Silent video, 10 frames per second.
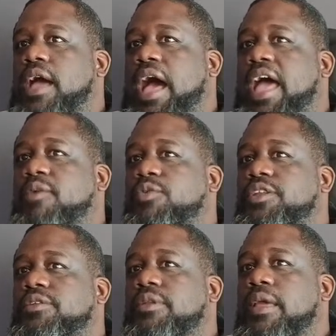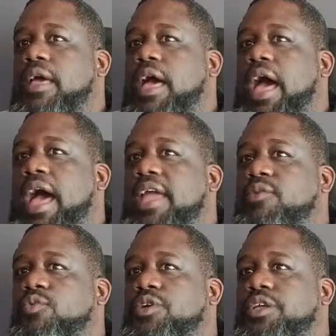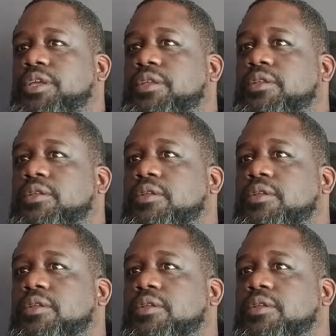I would I would